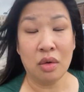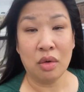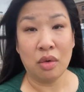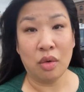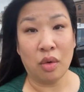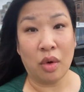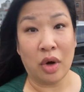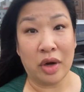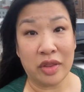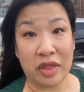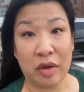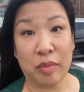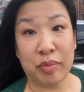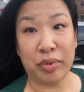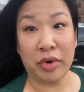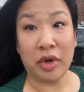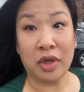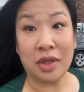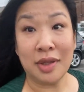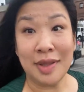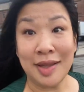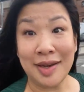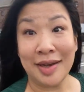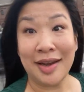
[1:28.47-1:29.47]
We're at the
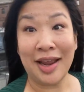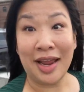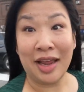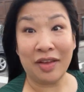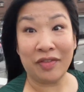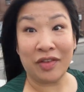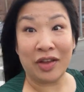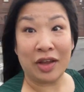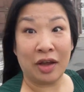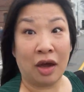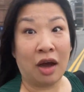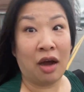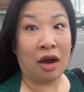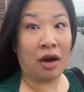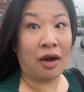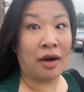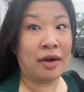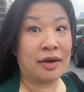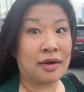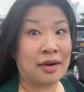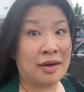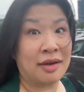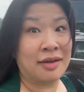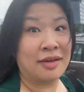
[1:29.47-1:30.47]
Brooklyn Navy
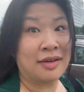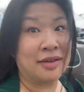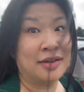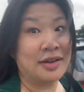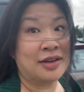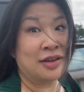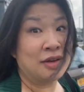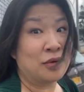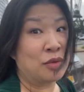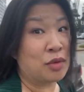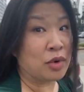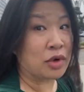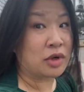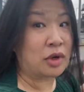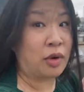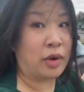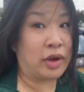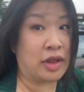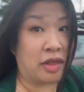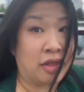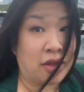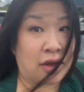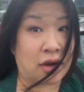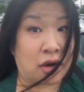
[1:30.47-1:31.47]
Yard. We're
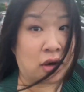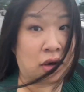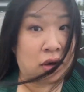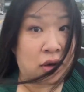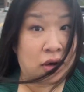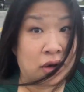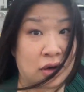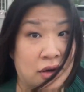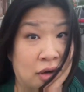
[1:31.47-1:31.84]
going there